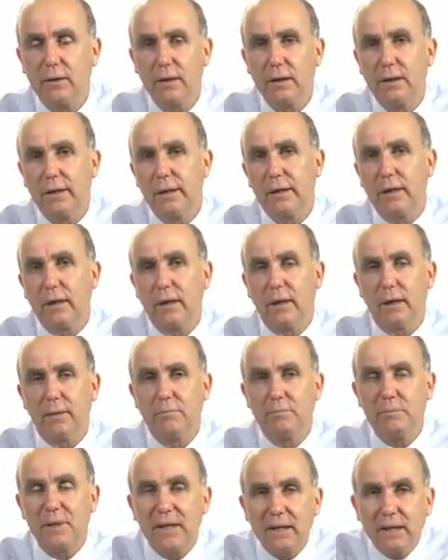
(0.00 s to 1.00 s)
were
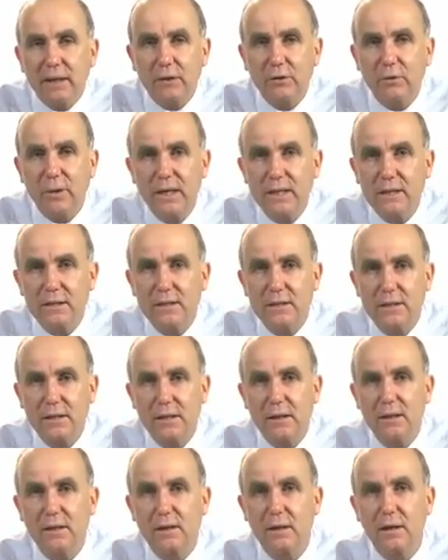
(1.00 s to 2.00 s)
big increases
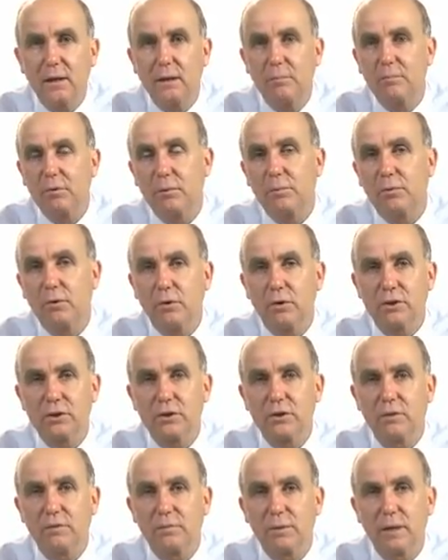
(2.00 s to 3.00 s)
in the
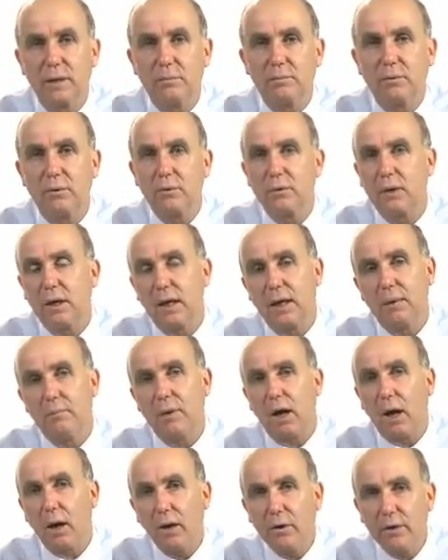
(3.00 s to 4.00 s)
proportion of
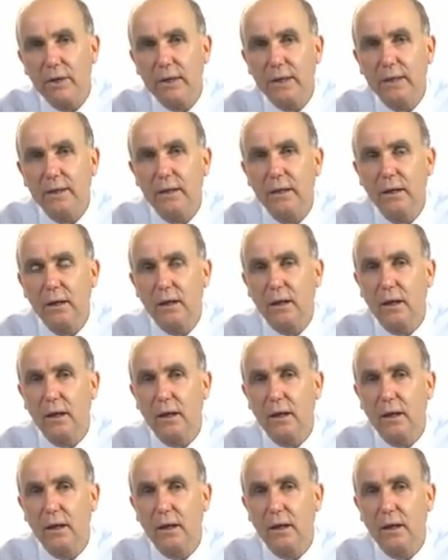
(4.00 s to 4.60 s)
people owning